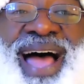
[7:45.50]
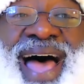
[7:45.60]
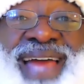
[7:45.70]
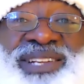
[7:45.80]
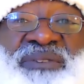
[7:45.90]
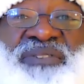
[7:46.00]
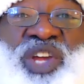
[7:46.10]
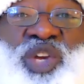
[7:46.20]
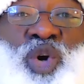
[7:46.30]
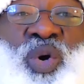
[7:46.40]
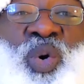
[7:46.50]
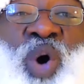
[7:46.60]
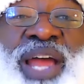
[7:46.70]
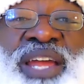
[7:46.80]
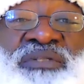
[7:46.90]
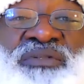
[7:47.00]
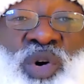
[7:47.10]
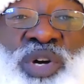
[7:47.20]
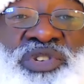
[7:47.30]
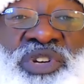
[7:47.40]
activate your quiet
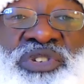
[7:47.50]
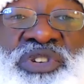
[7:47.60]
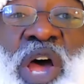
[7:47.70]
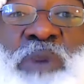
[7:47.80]
voices,